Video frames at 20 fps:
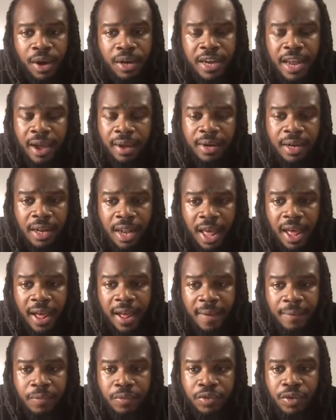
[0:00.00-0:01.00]
down the
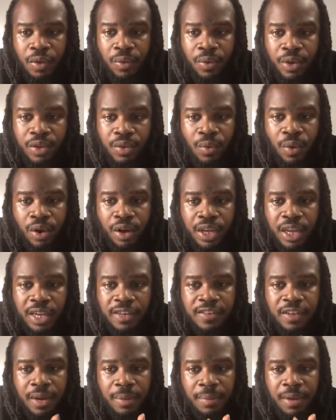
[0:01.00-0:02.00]
line. So when you want to get
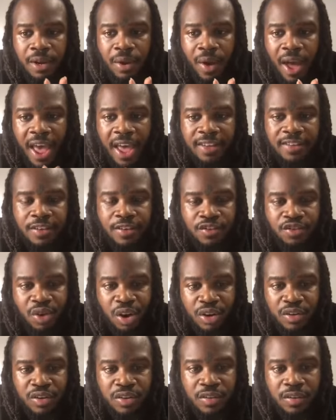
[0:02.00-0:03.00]
into the amino acid
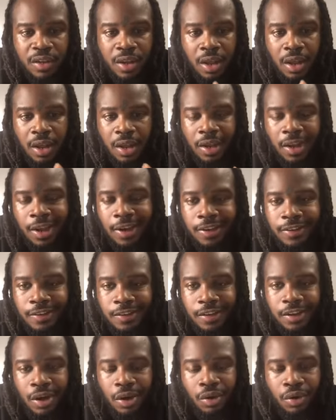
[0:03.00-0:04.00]
structures, get
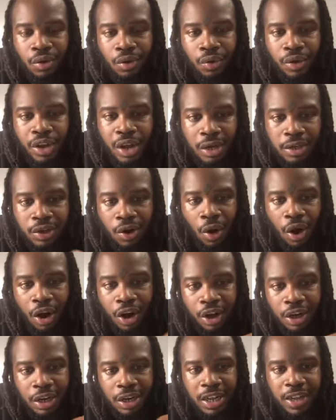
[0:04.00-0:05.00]
into your
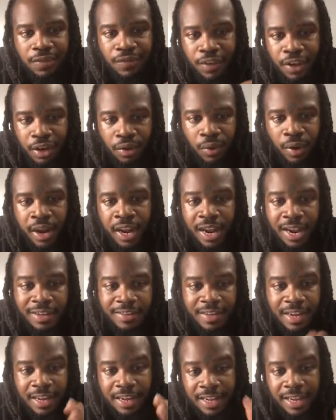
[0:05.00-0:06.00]
dark leafy
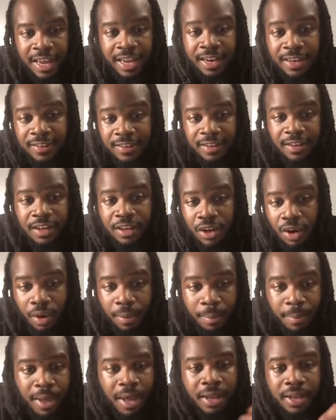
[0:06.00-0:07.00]
greens and get into your
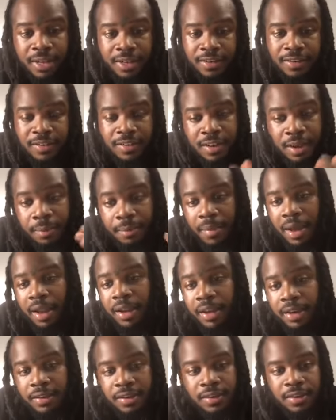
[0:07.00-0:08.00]

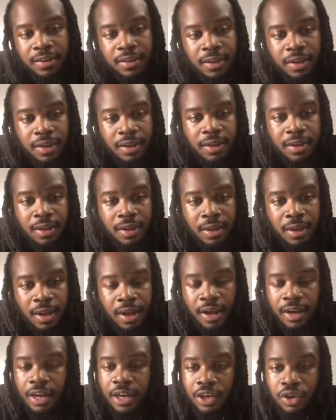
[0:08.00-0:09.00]
melons.
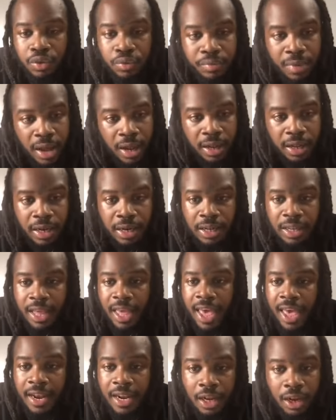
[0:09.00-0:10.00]
Honeydew melon,
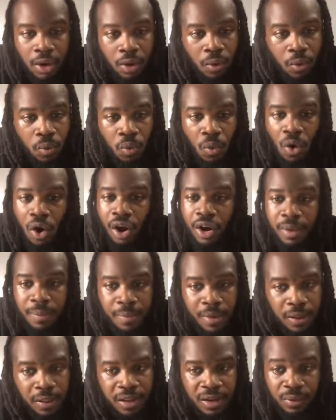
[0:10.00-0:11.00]
cantaloupe,
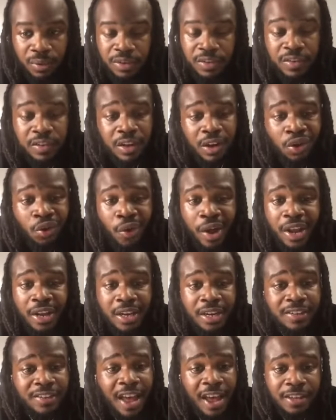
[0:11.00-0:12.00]
watermelon, which is a great
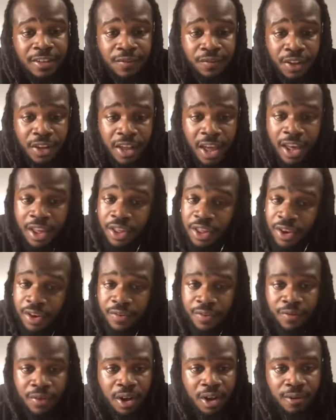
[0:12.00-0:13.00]

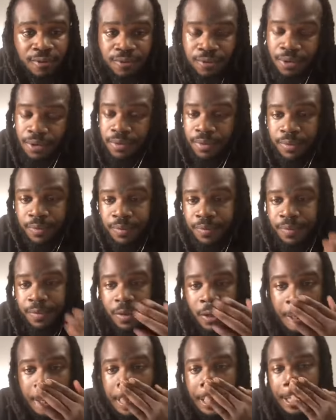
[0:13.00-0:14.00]
detoxification fruit.
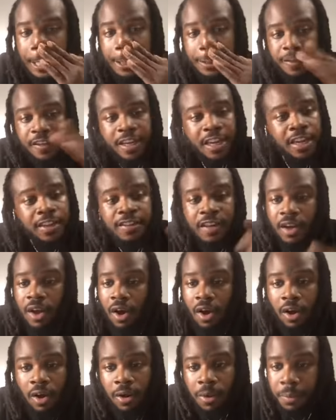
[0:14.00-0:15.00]
Seeds and
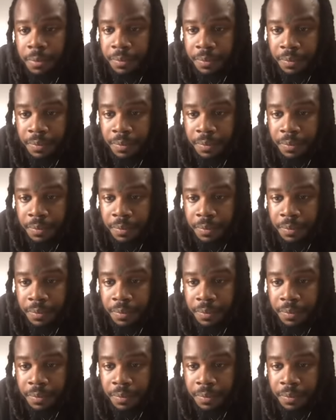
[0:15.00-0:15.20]
all.